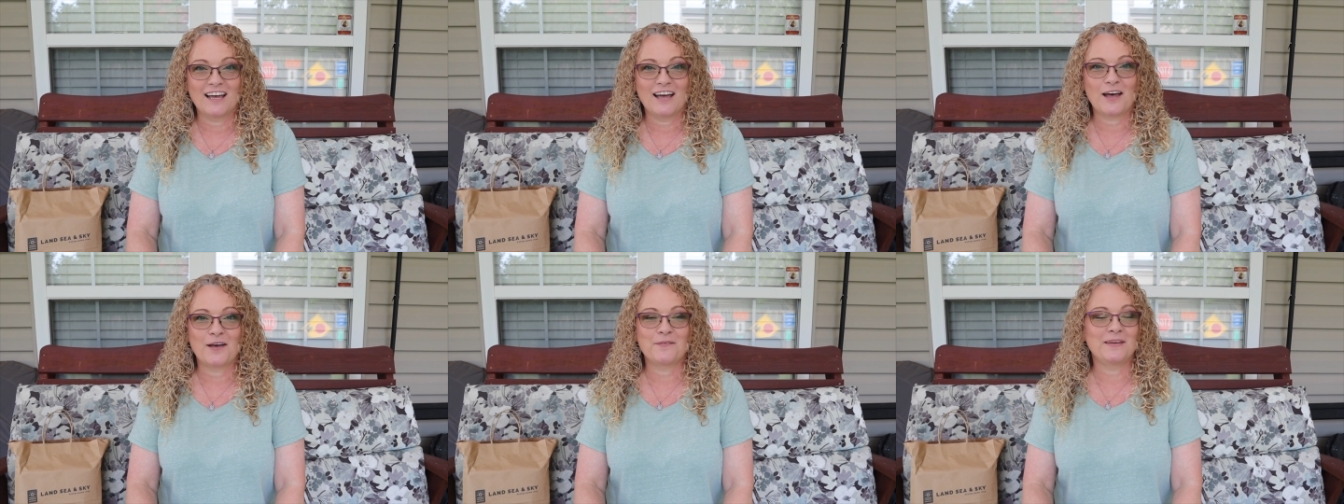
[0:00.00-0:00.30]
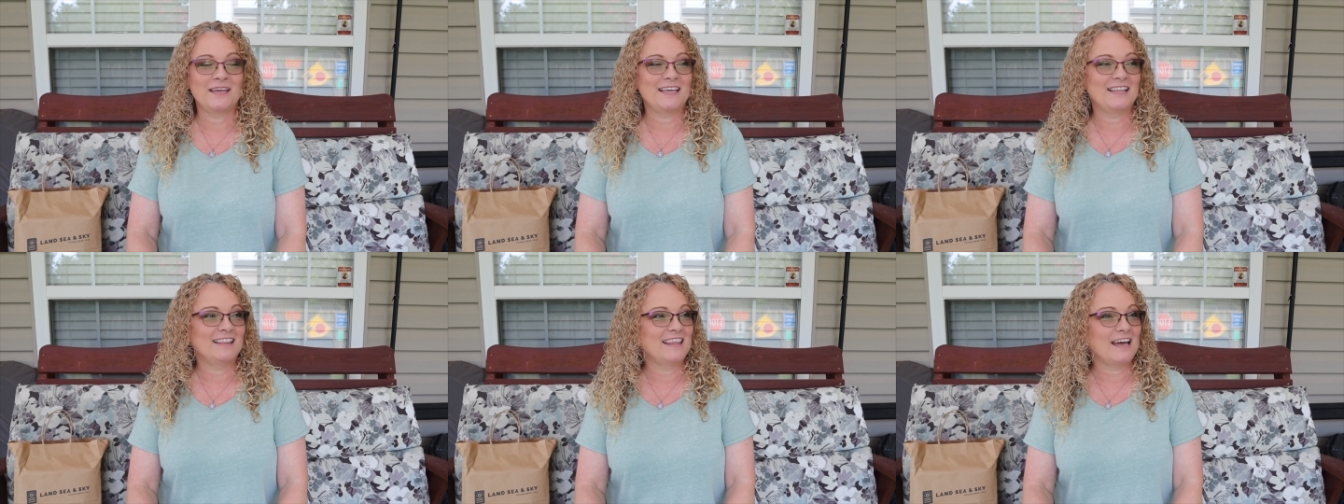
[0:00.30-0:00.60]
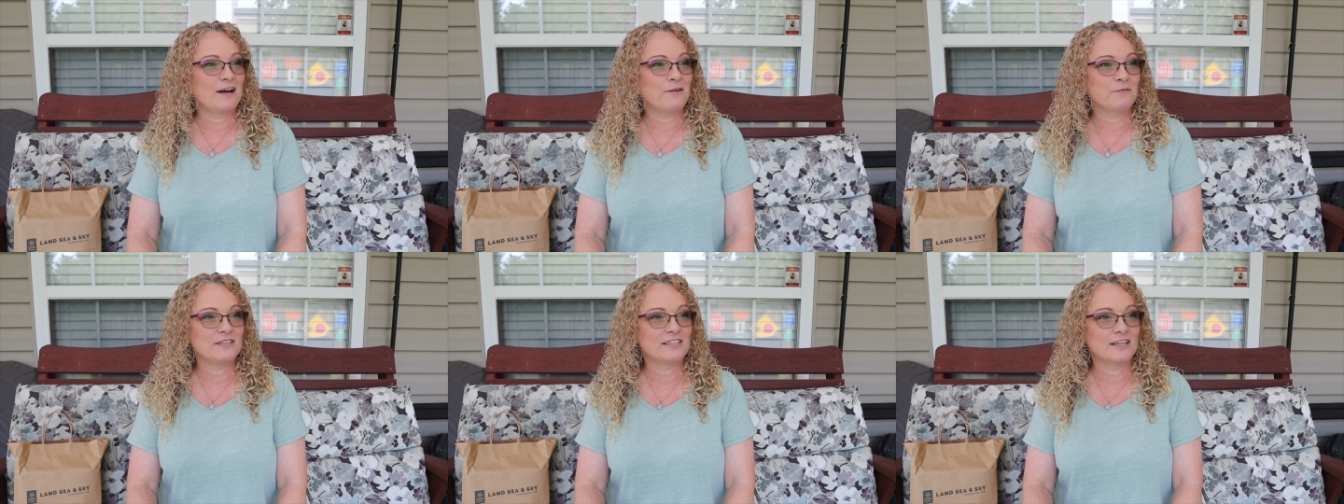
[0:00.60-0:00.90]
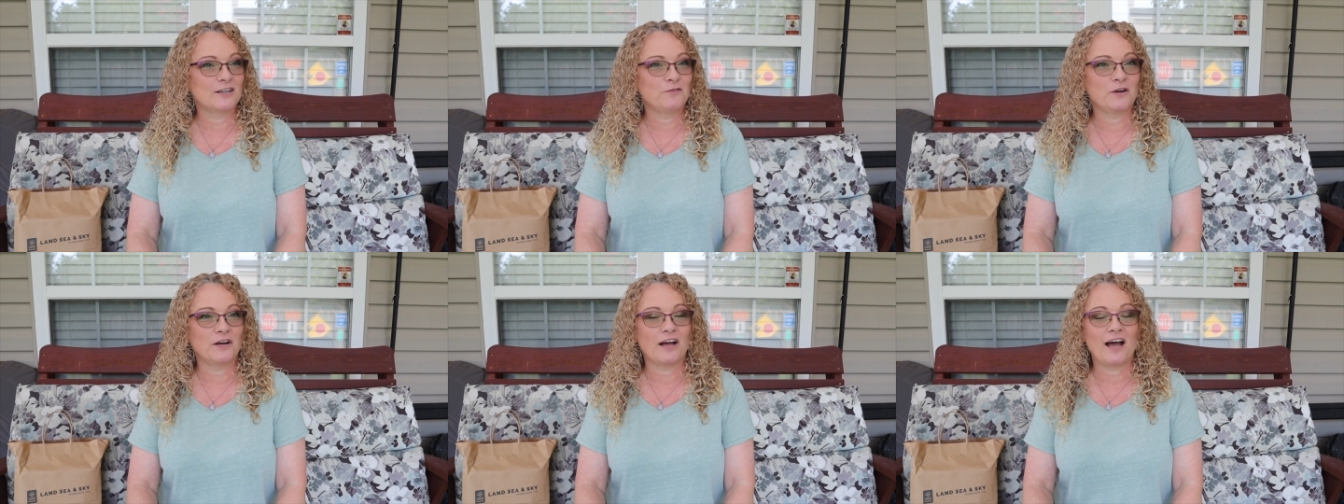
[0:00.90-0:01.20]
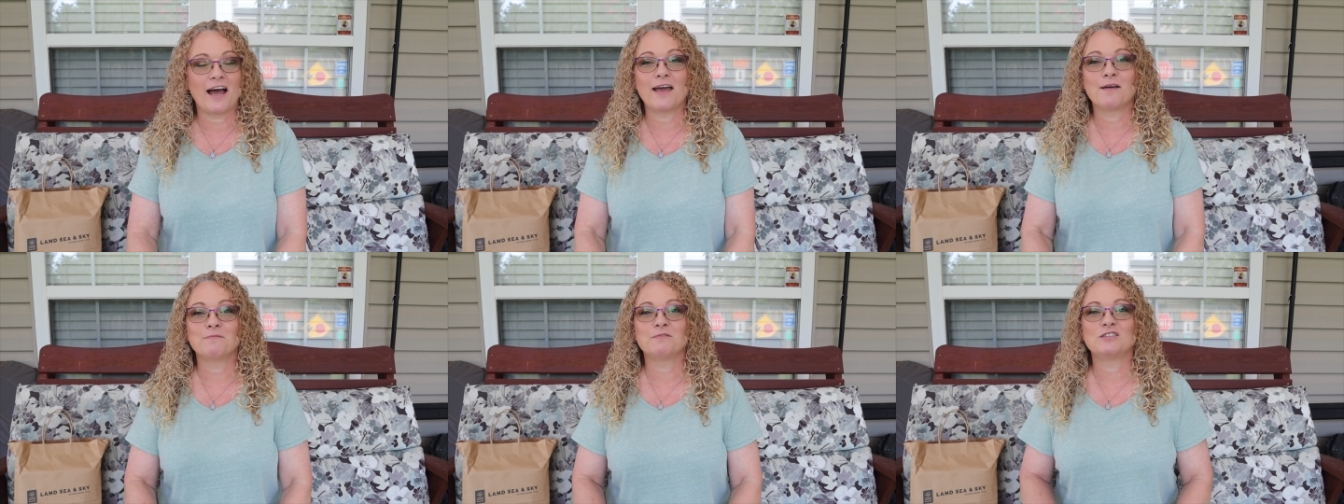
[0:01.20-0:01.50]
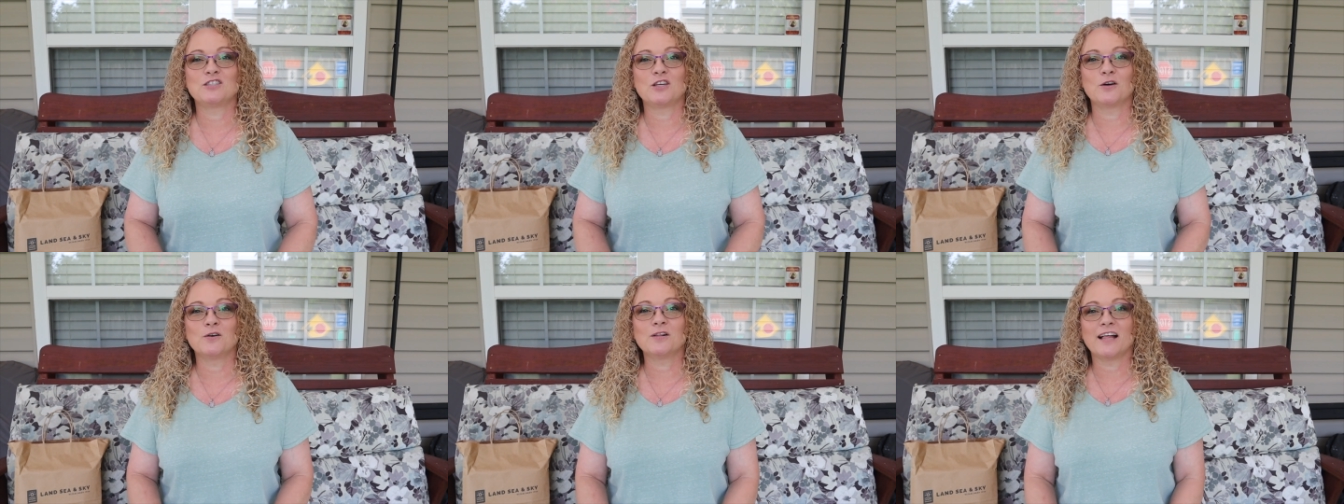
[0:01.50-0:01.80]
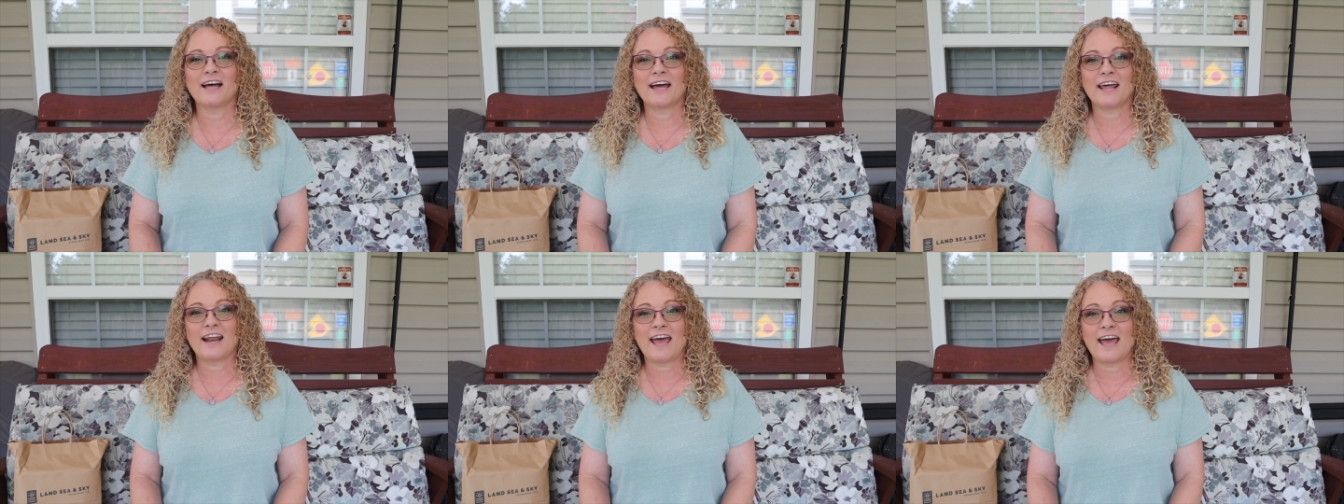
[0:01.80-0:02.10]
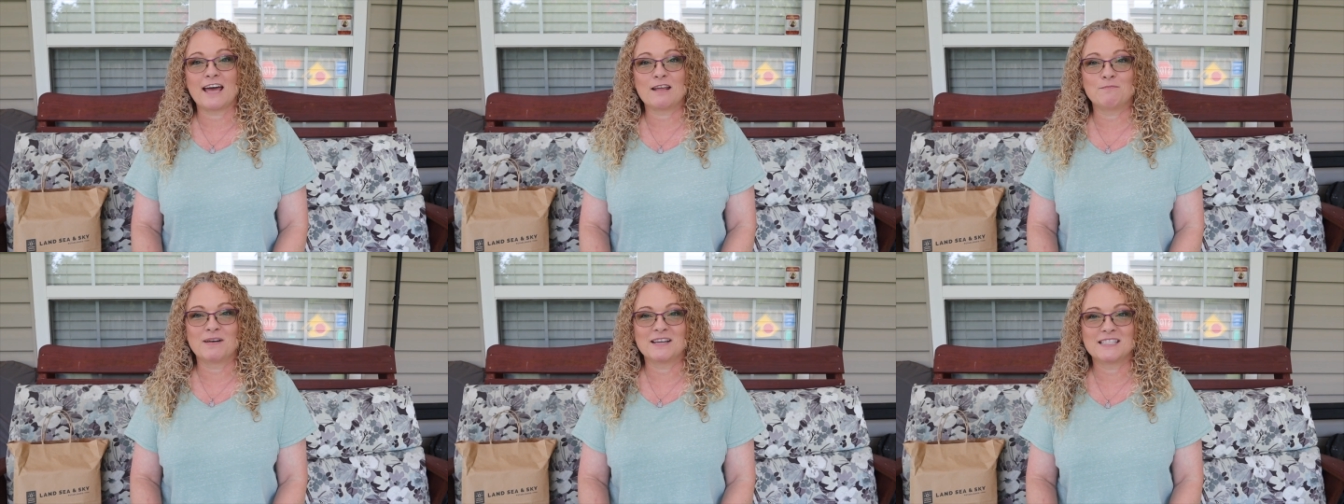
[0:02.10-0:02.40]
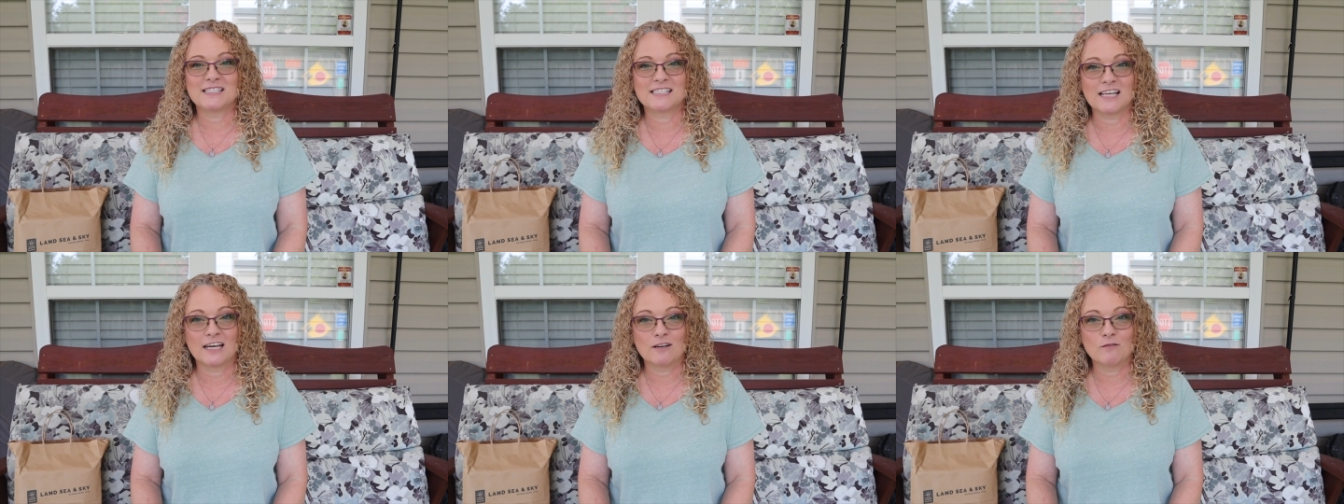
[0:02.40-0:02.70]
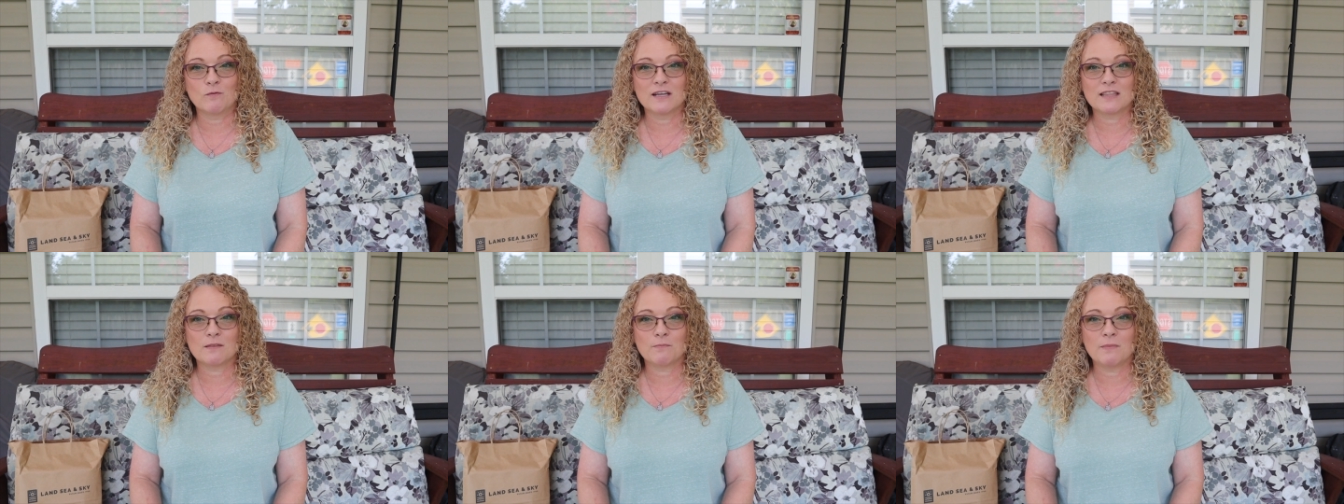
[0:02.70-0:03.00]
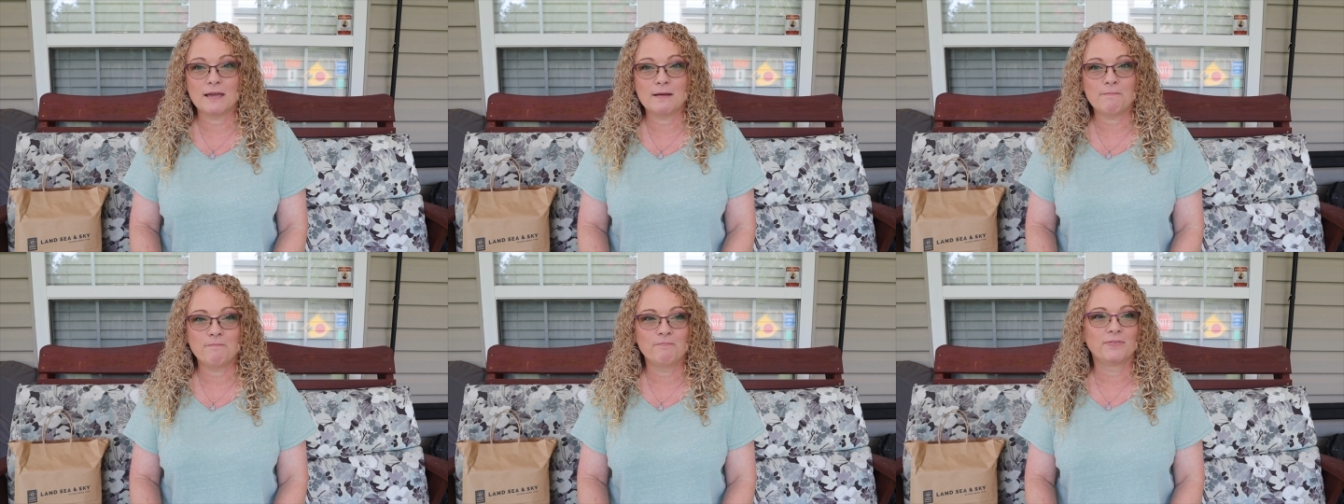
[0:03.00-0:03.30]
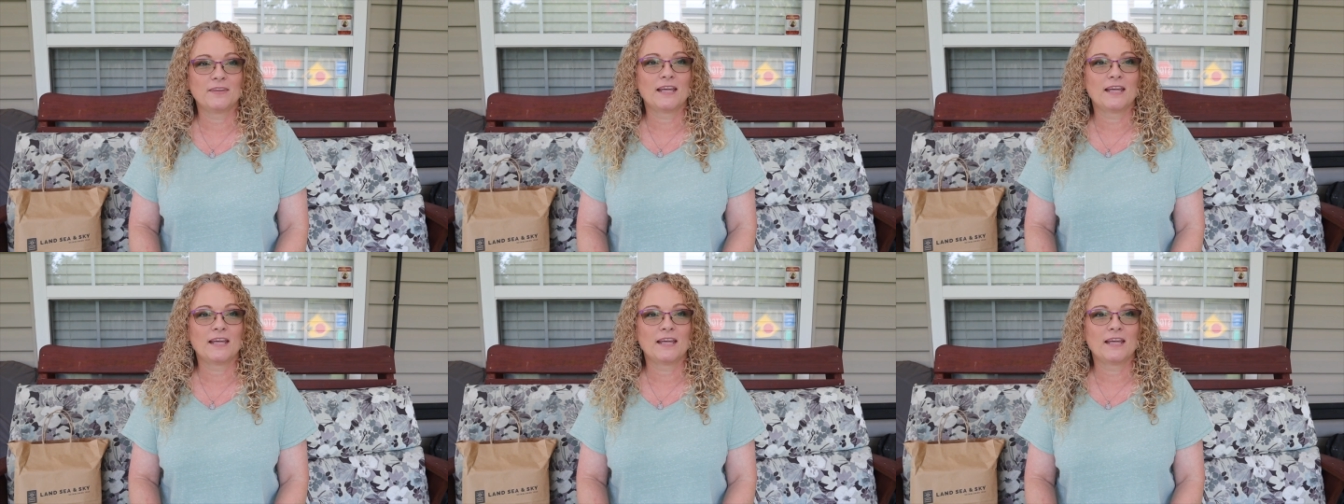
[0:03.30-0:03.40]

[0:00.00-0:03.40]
I mean, that was unreal. I am so glad I had my son with me.